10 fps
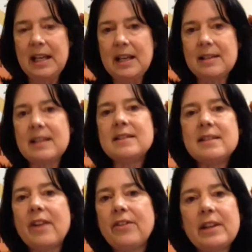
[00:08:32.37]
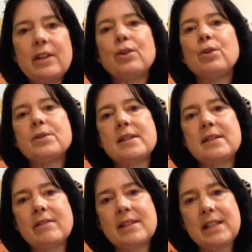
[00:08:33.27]
So there's nothing that causes
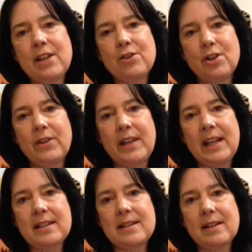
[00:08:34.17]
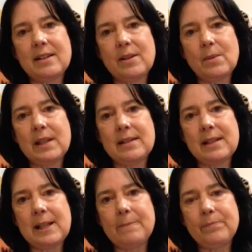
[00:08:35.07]
irritation on the inside of the onesie.